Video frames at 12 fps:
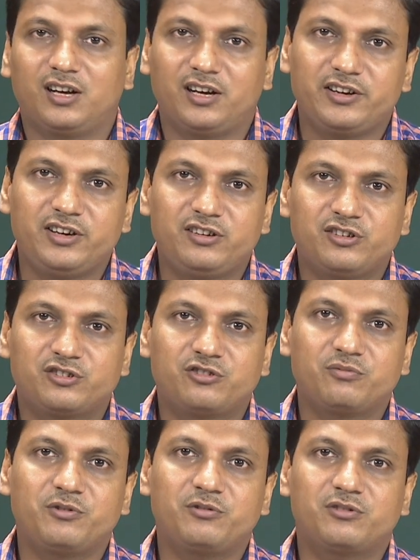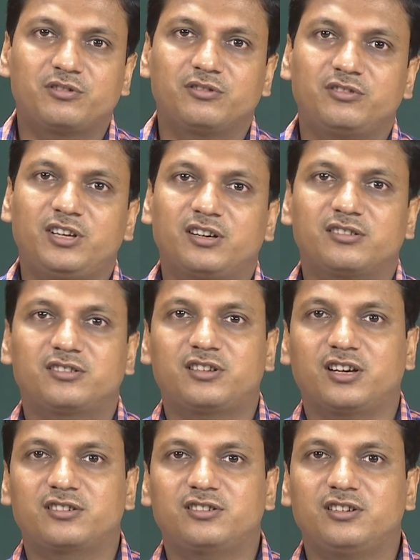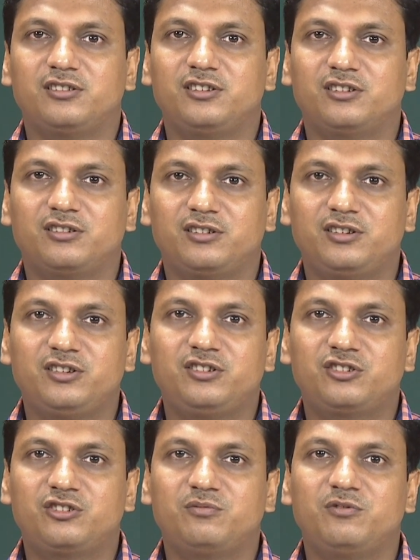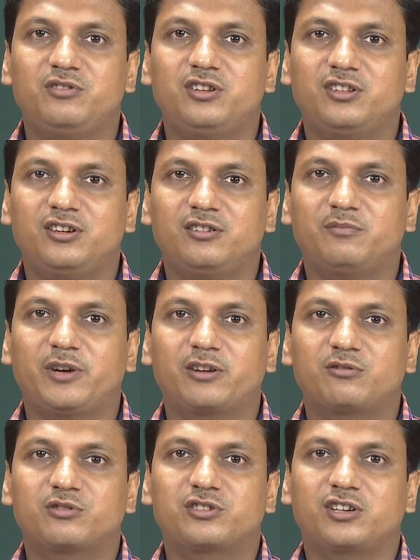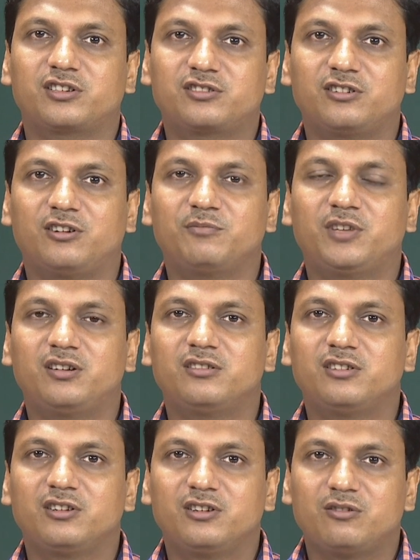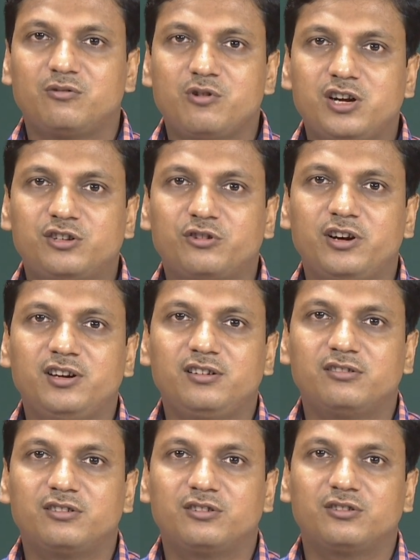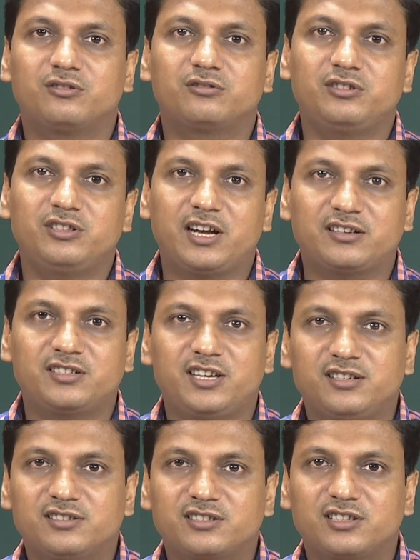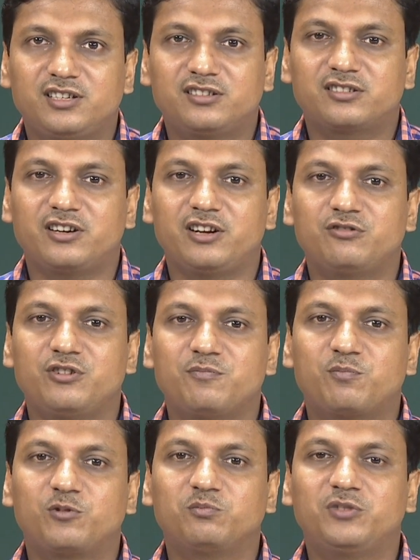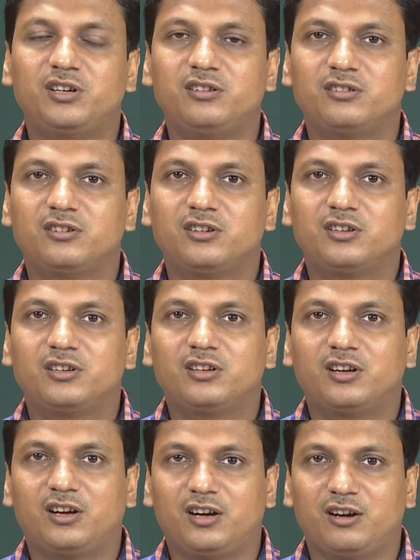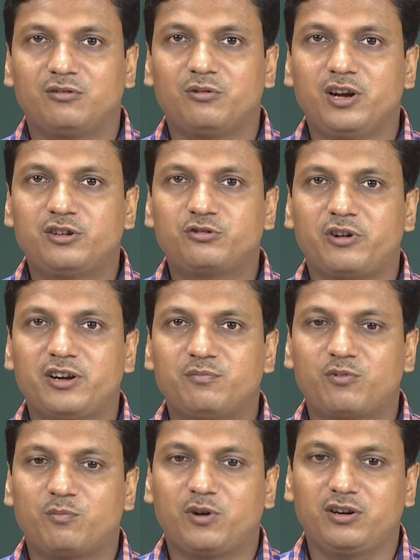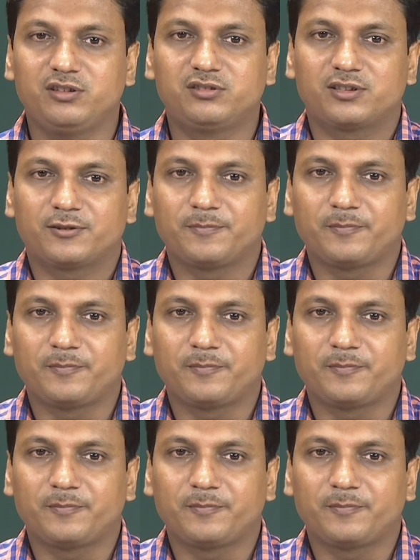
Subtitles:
redistribute their structure redistribute in the microstructure of the weld joint. So, in that sense it is try to improve the weld joint properties.